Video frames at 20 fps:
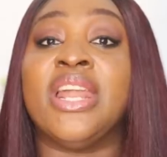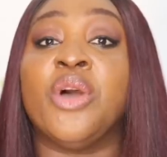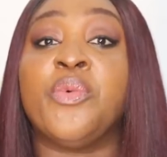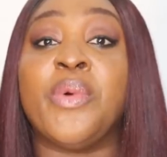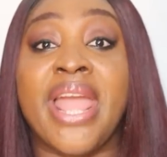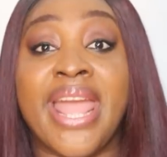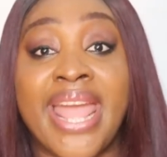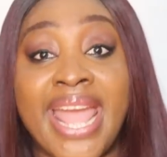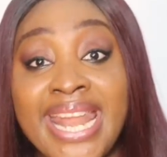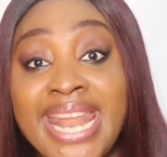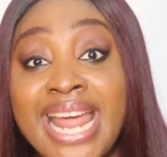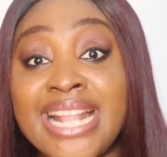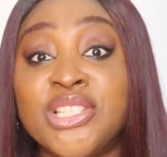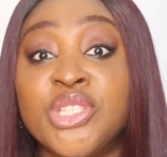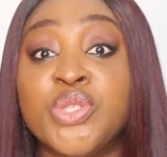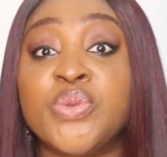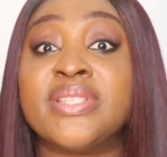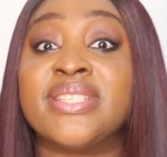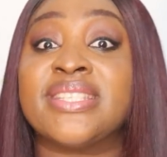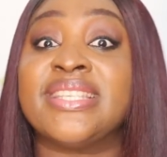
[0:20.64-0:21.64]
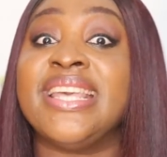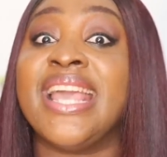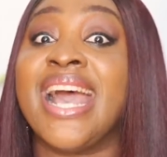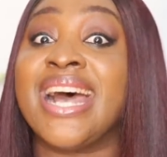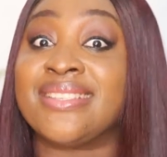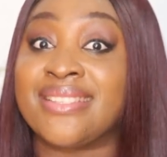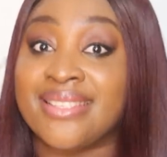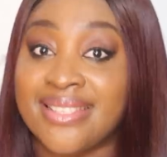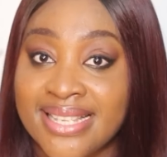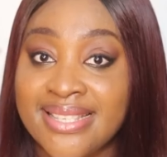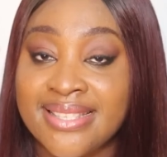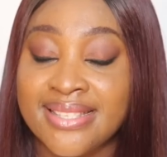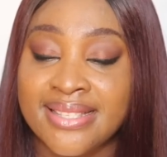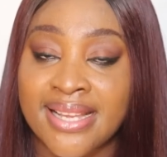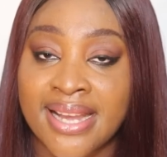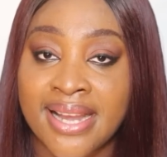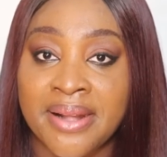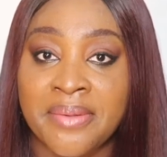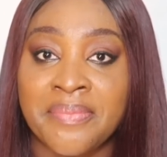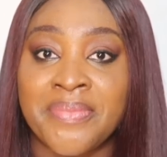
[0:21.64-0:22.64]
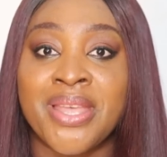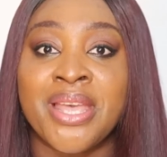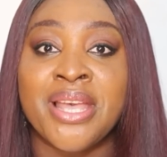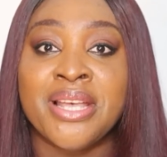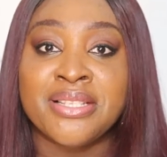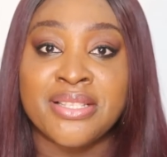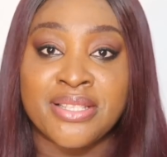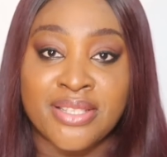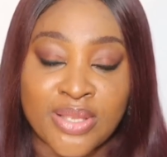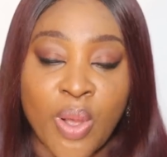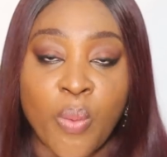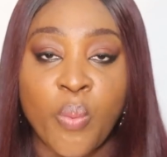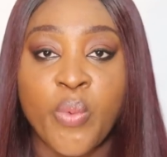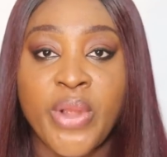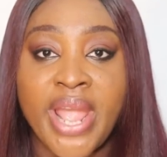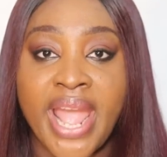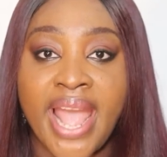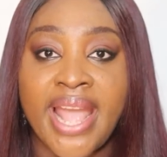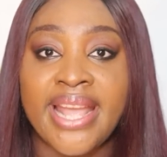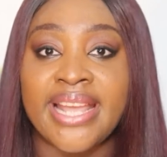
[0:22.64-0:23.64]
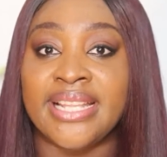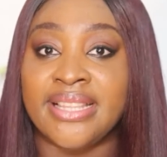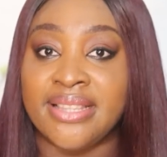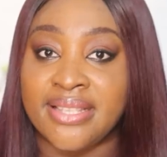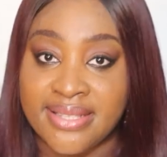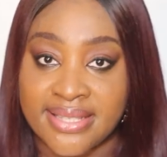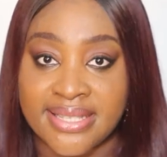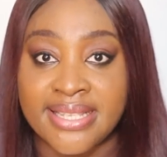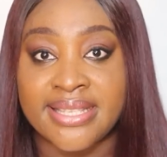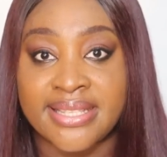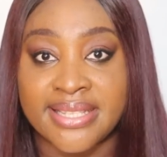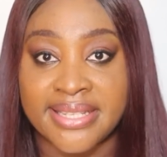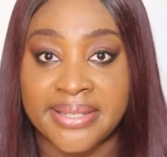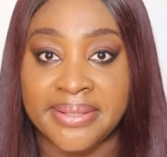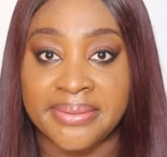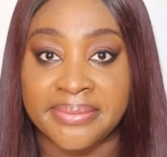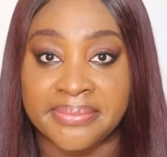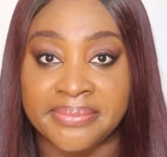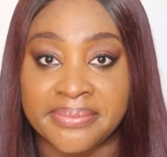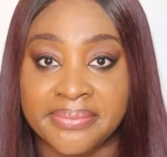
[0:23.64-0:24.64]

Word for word: and they were headed to see her sister somewhere in the city.